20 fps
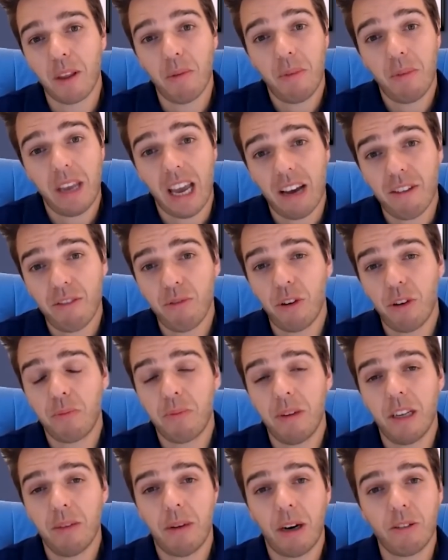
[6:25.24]
We have worked
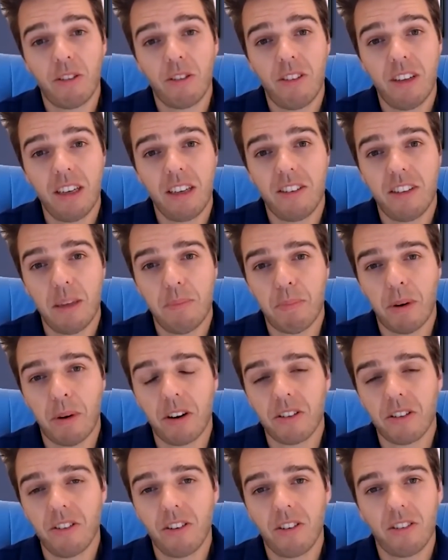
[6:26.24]
with about 60
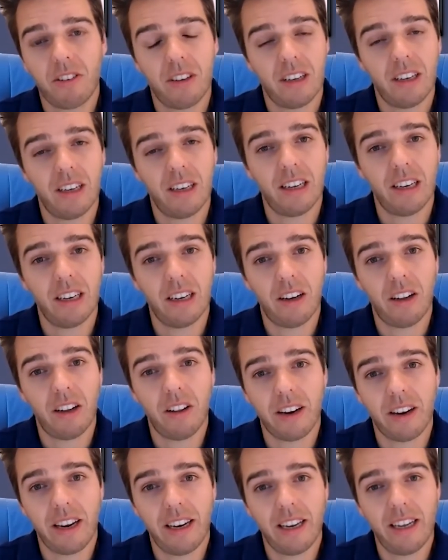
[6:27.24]
partners
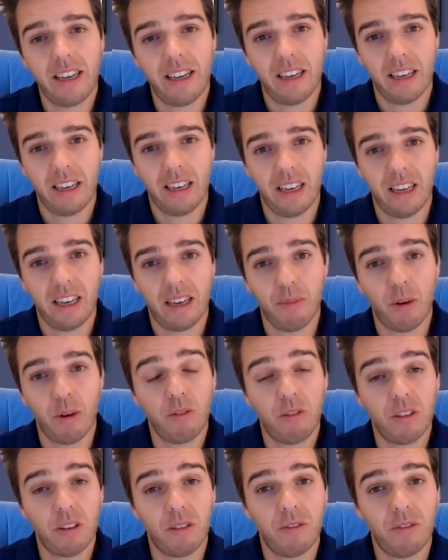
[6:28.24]
already.
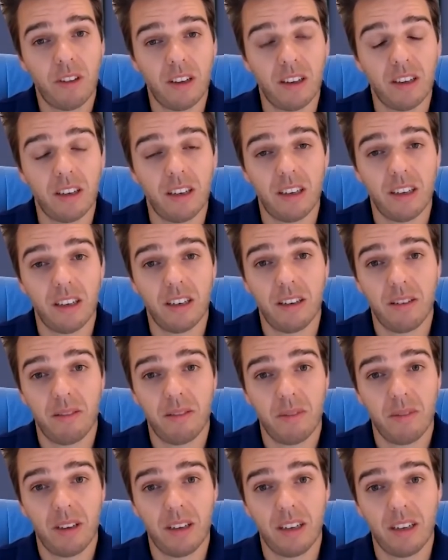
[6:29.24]
Most of
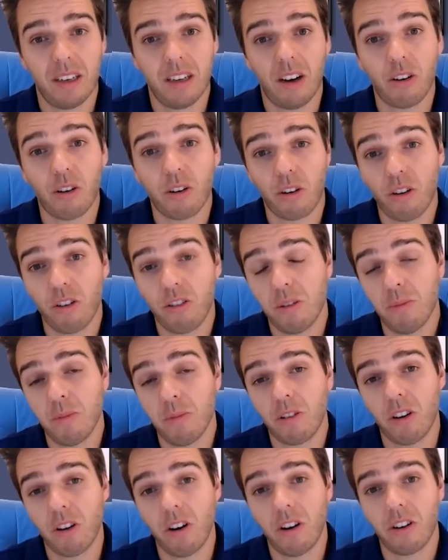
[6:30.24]
our
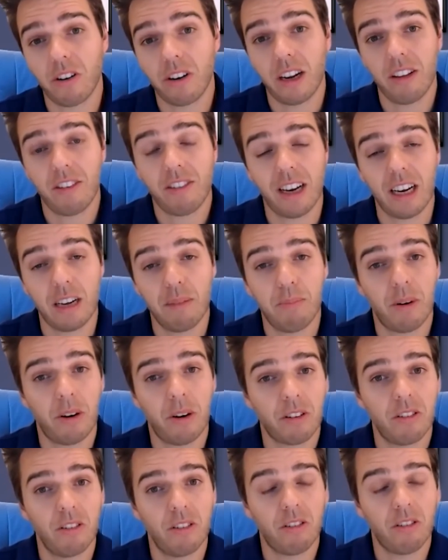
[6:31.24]
customers are SI
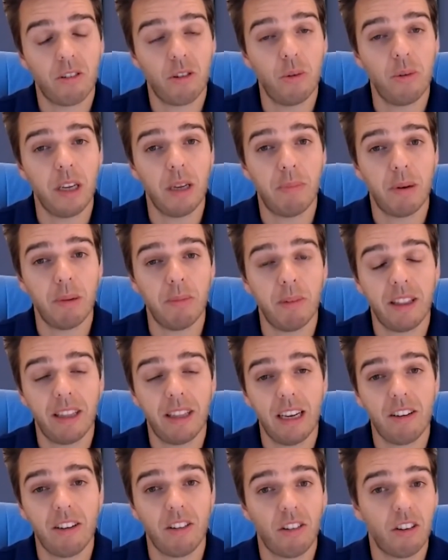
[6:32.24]
partners doing
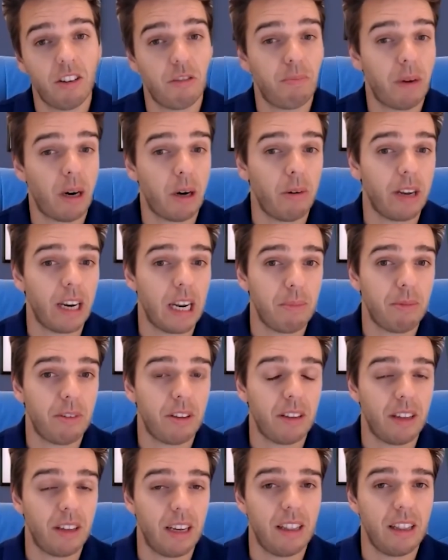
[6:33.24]
implementations of
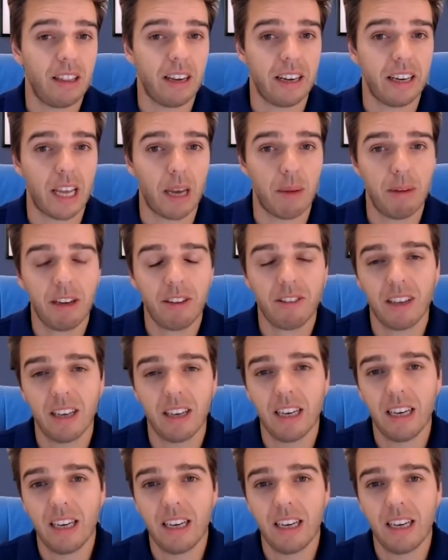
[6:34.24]
PowerApps and Dynamics.